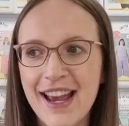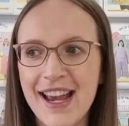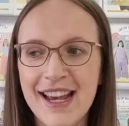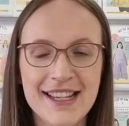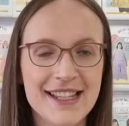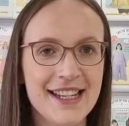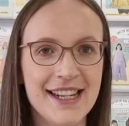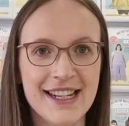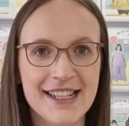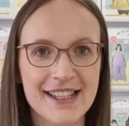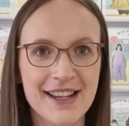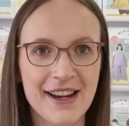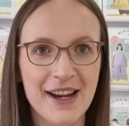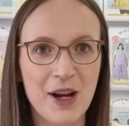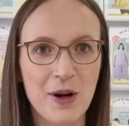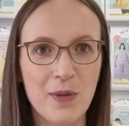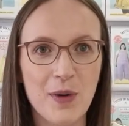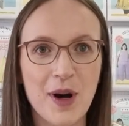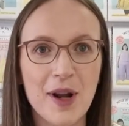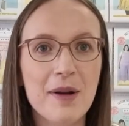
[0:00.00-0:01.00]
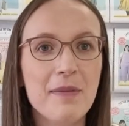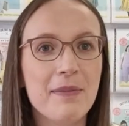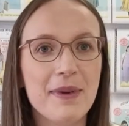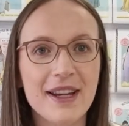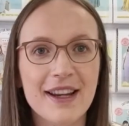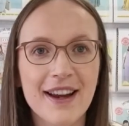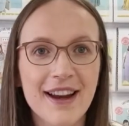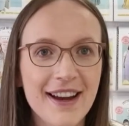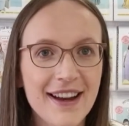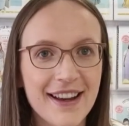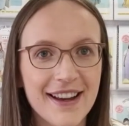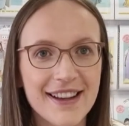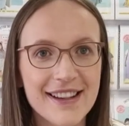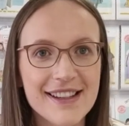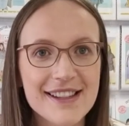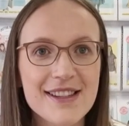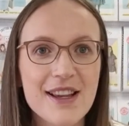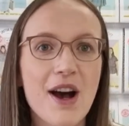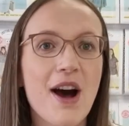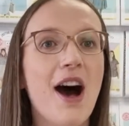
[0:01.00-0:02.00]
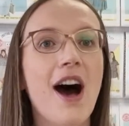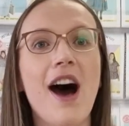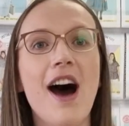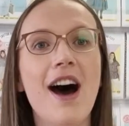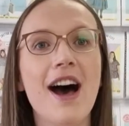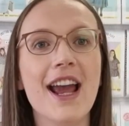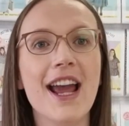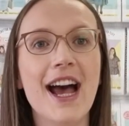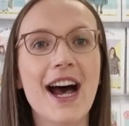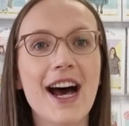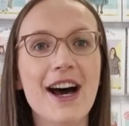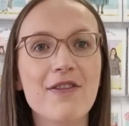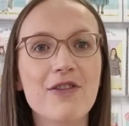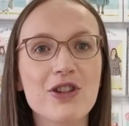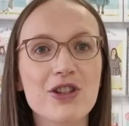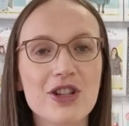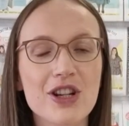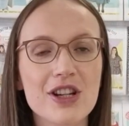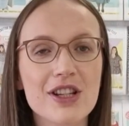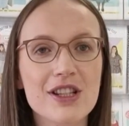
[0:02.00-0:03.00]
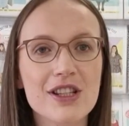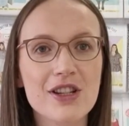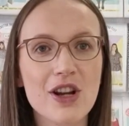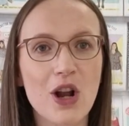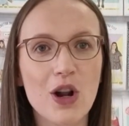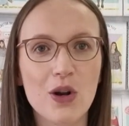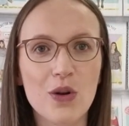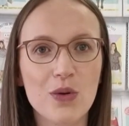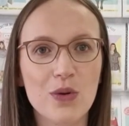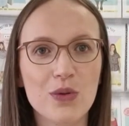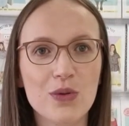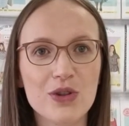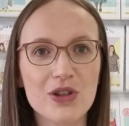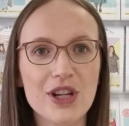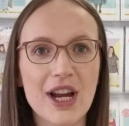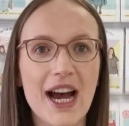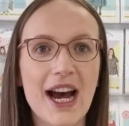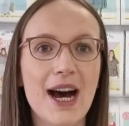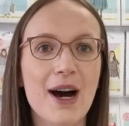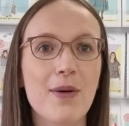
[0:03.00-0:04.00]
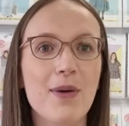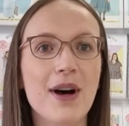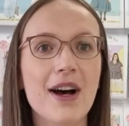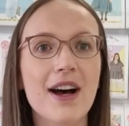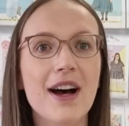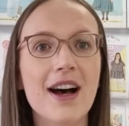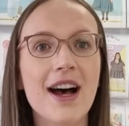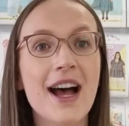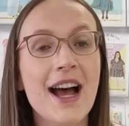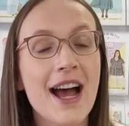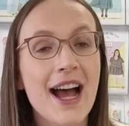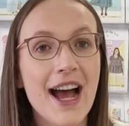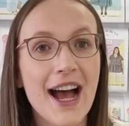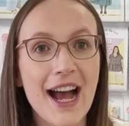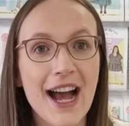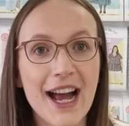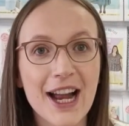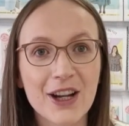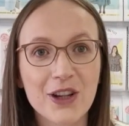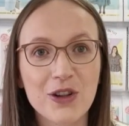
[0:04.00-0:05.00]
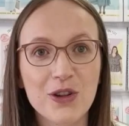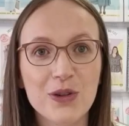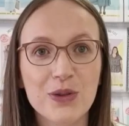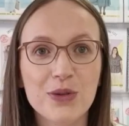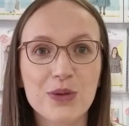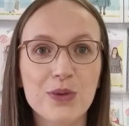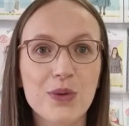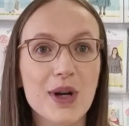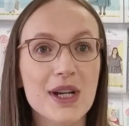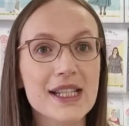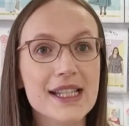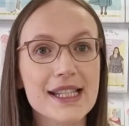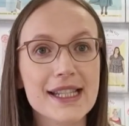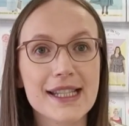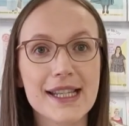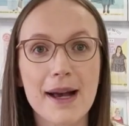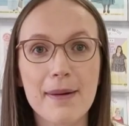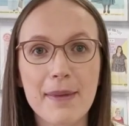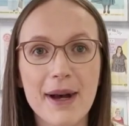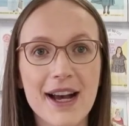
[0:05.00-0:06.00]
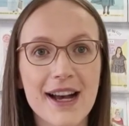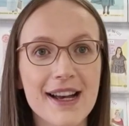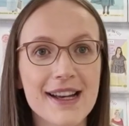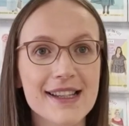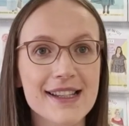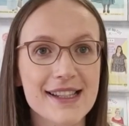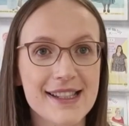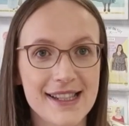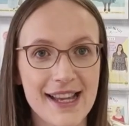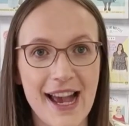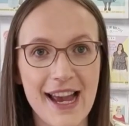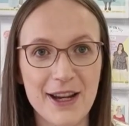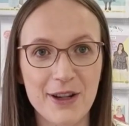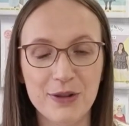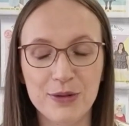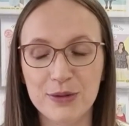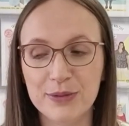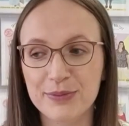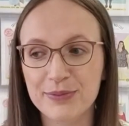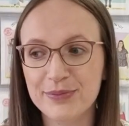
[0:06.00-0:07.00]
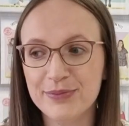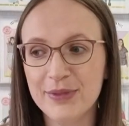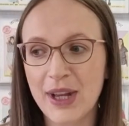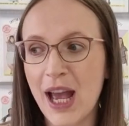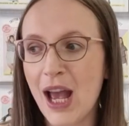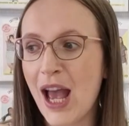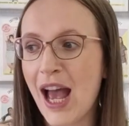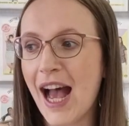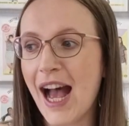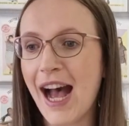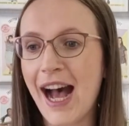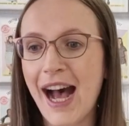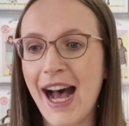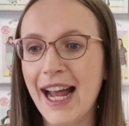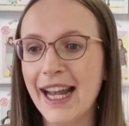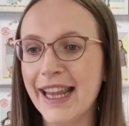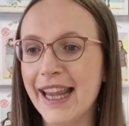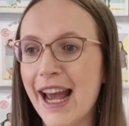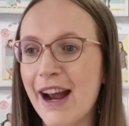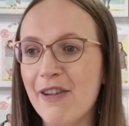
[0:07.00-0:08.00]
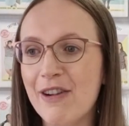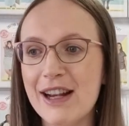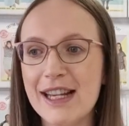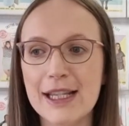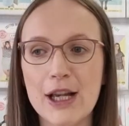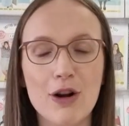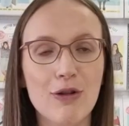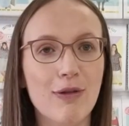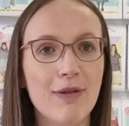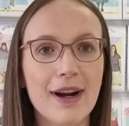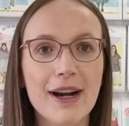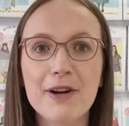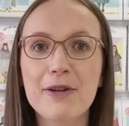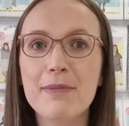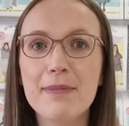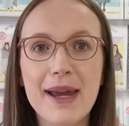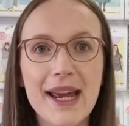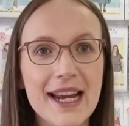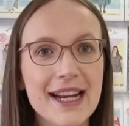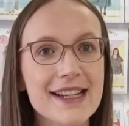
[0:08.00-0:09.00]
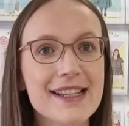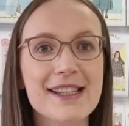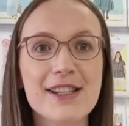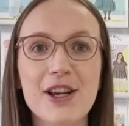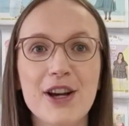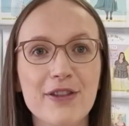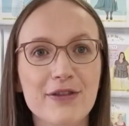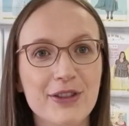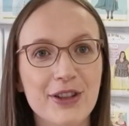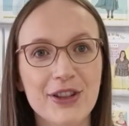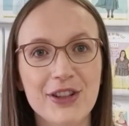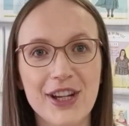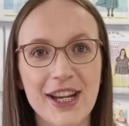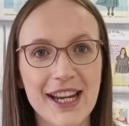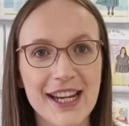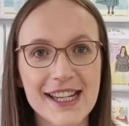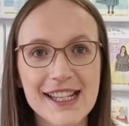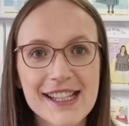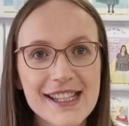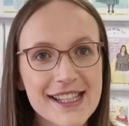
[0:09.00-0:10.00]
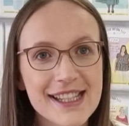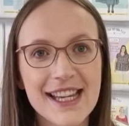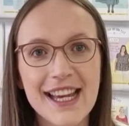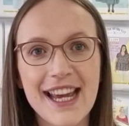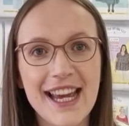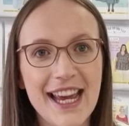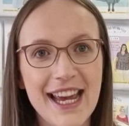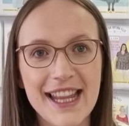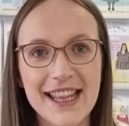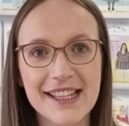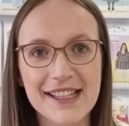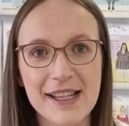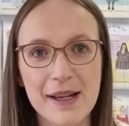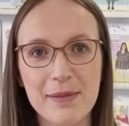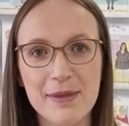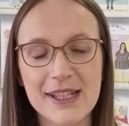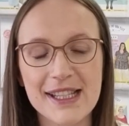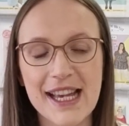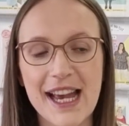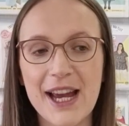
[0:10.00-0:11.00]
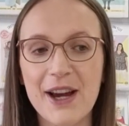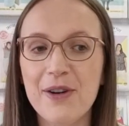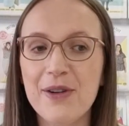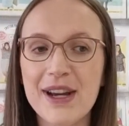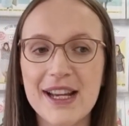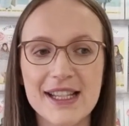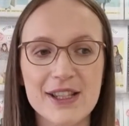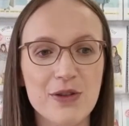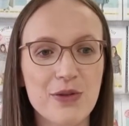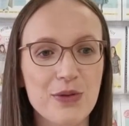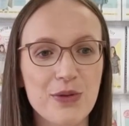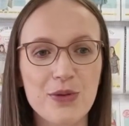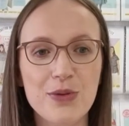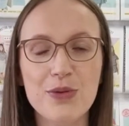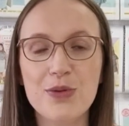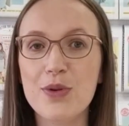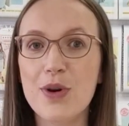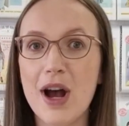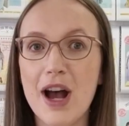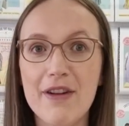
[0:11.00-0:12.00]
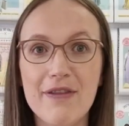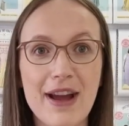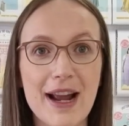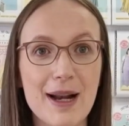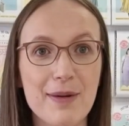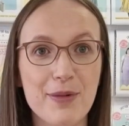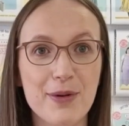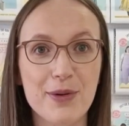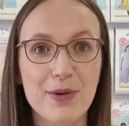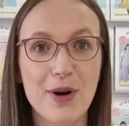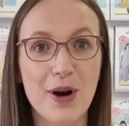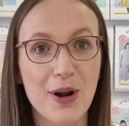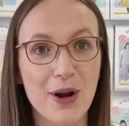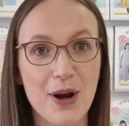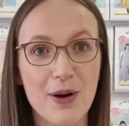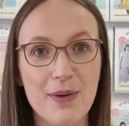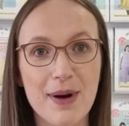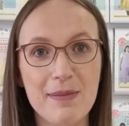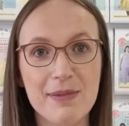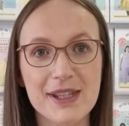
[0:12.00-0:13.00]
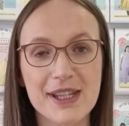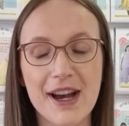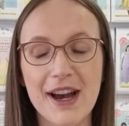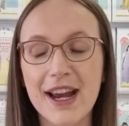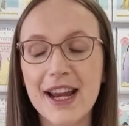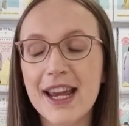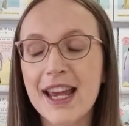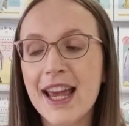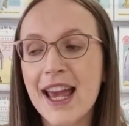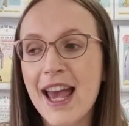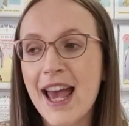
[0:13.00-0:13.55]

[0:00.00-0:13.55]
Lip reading: is an exciting one because I have just launched our annual summer sale and there is a real mix of goodies in the summer sale. It's all available on our website.